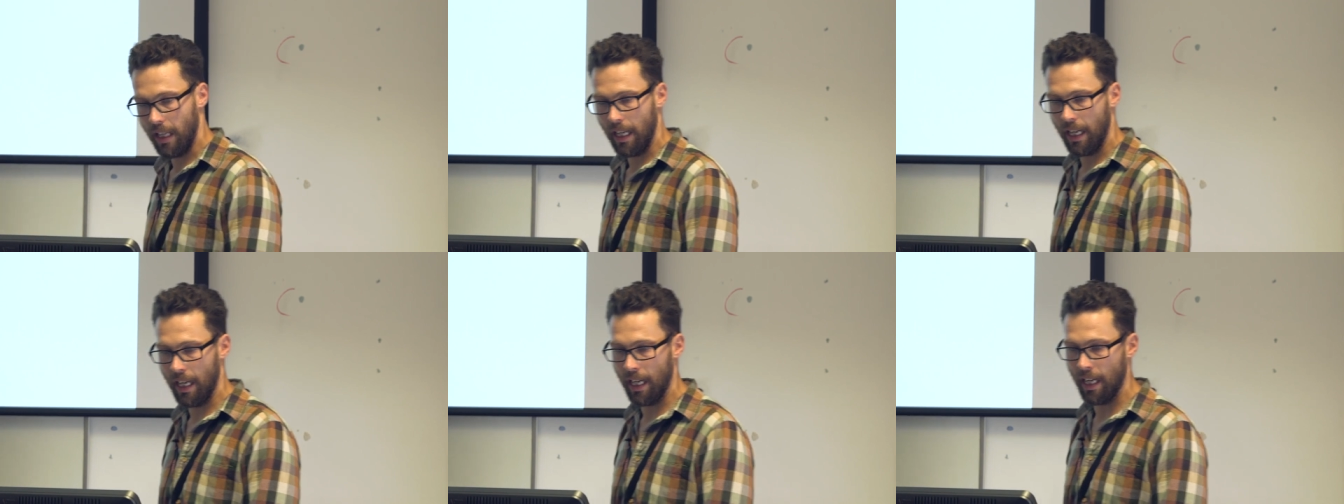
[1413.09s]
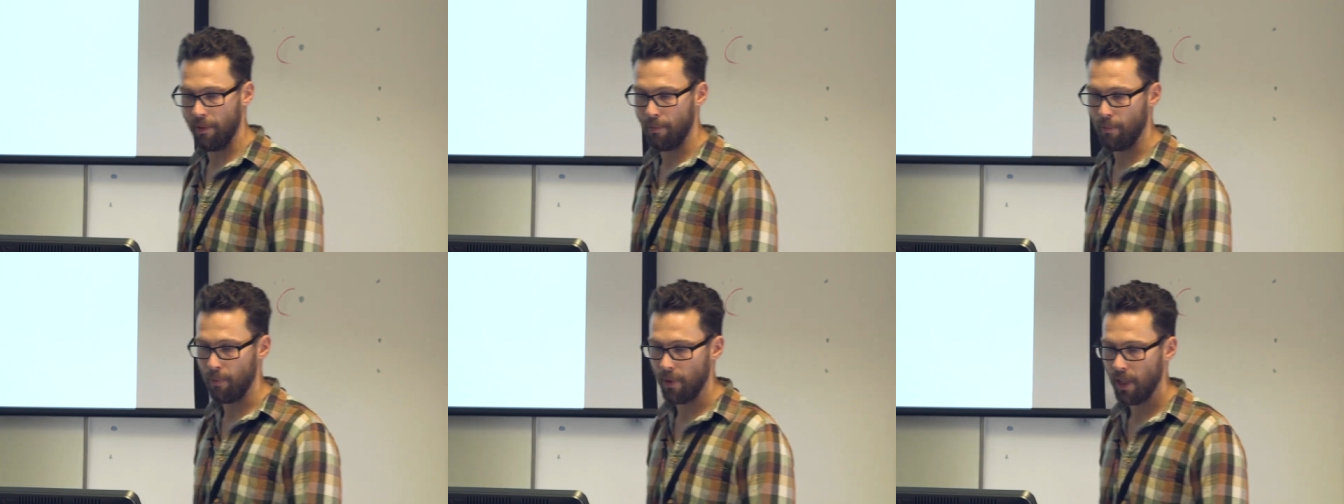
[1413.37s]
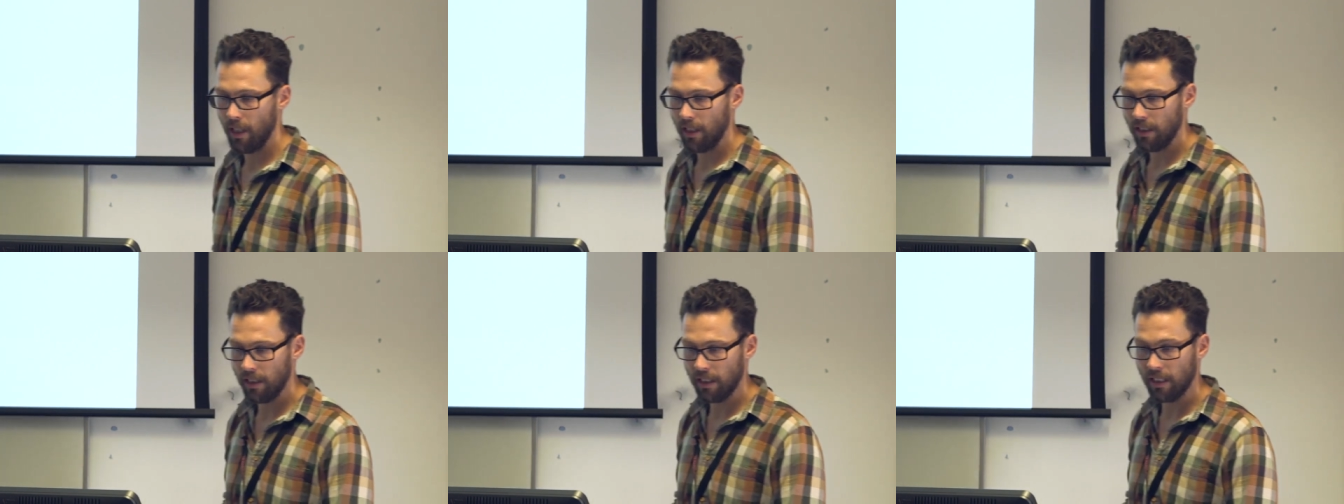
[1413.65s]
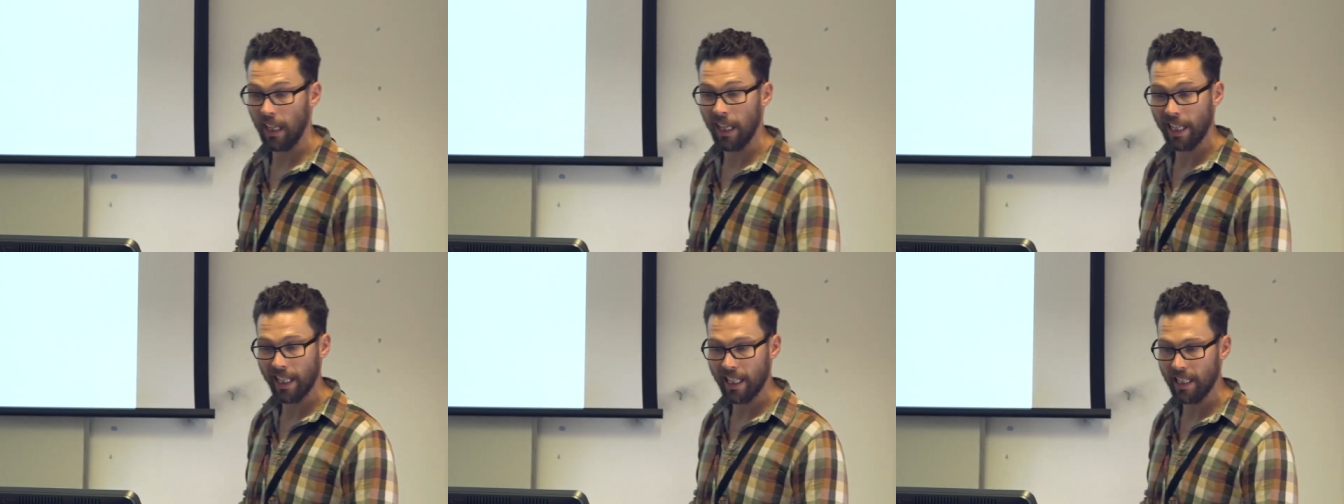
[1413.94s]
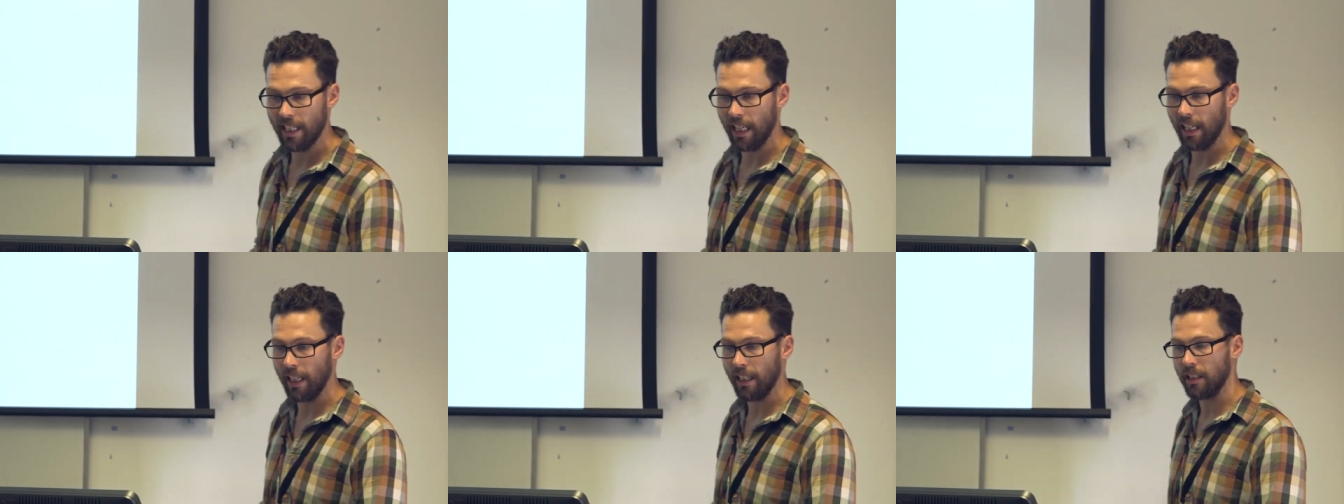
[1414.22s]

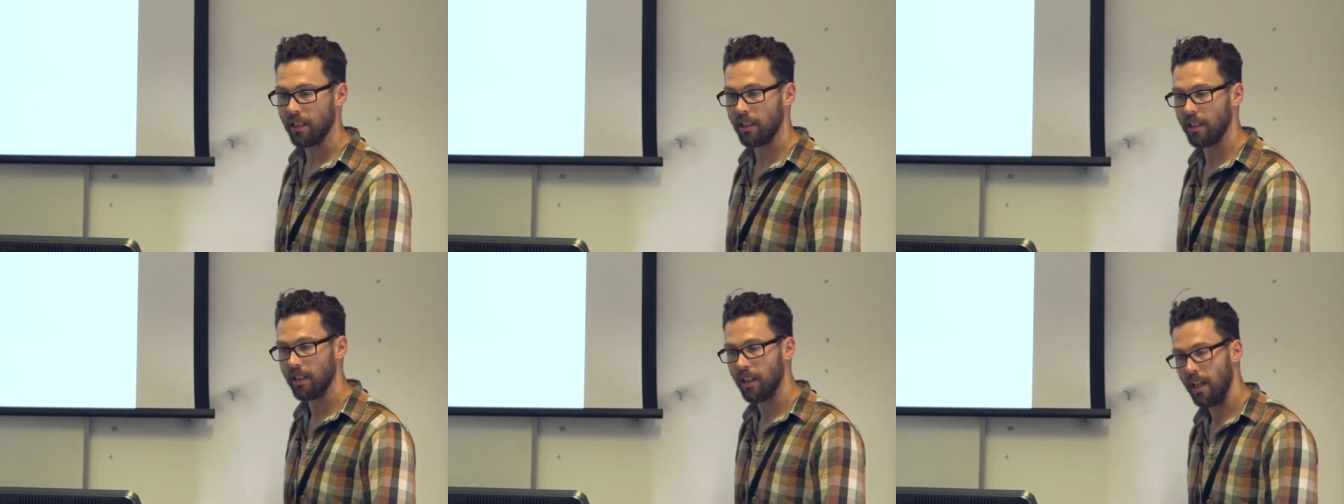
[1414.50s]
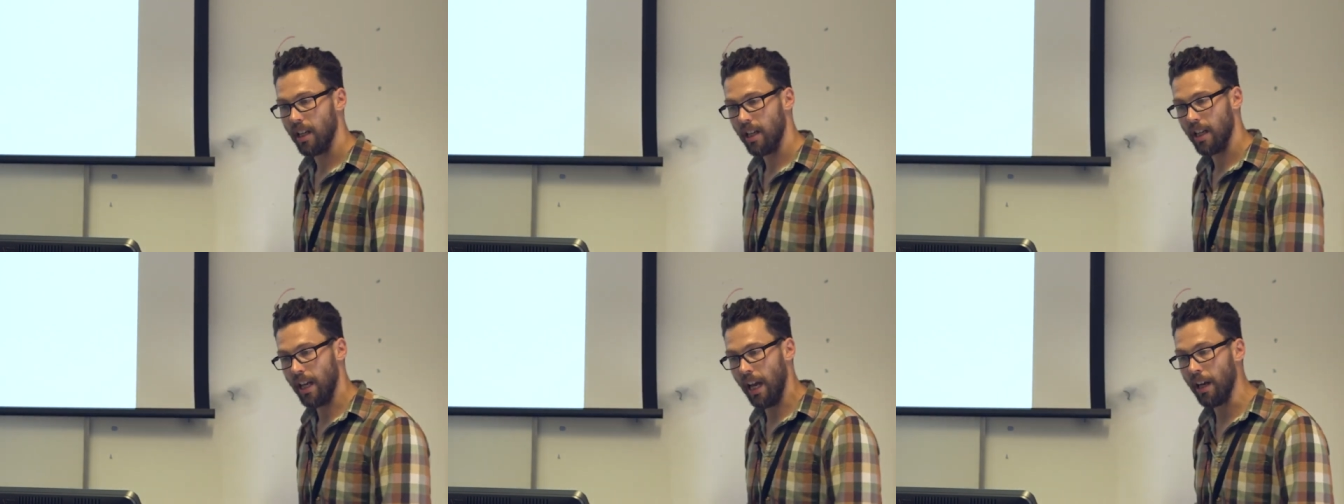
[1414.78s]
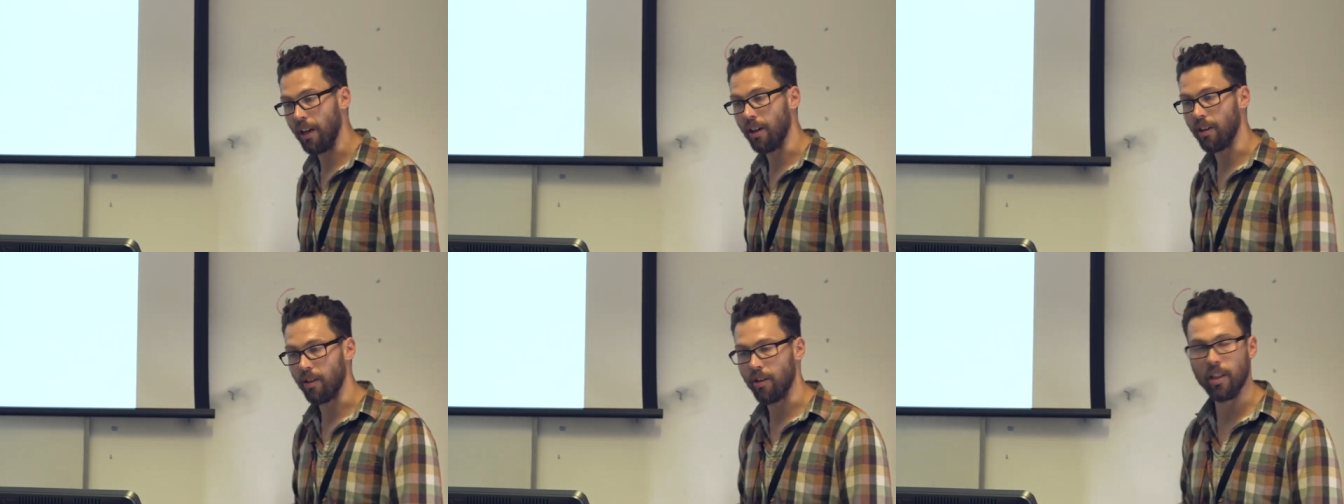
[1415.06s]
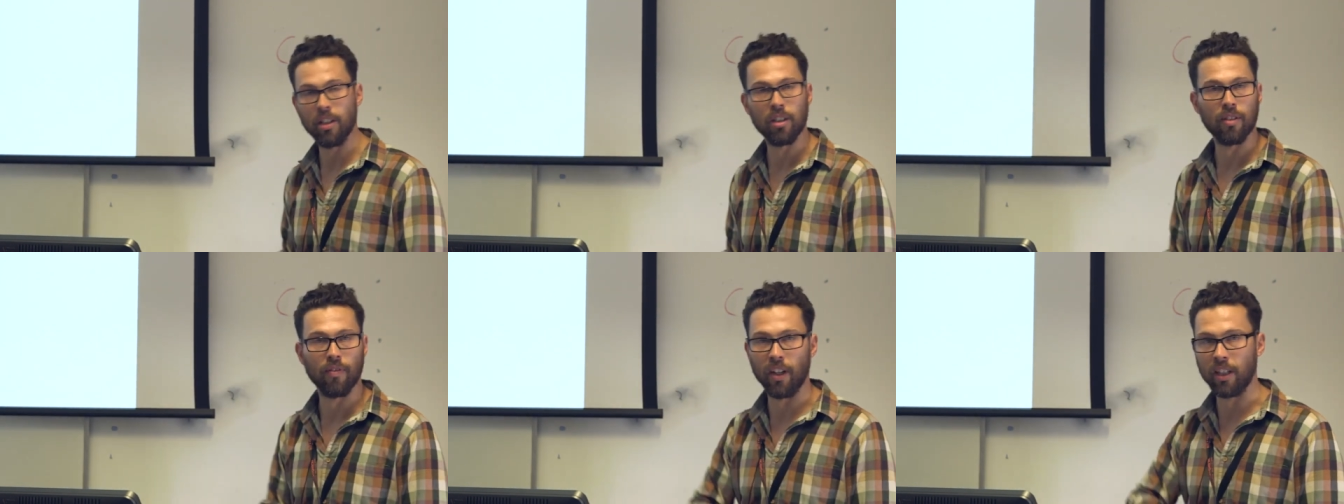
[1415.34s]
Psychedelics increase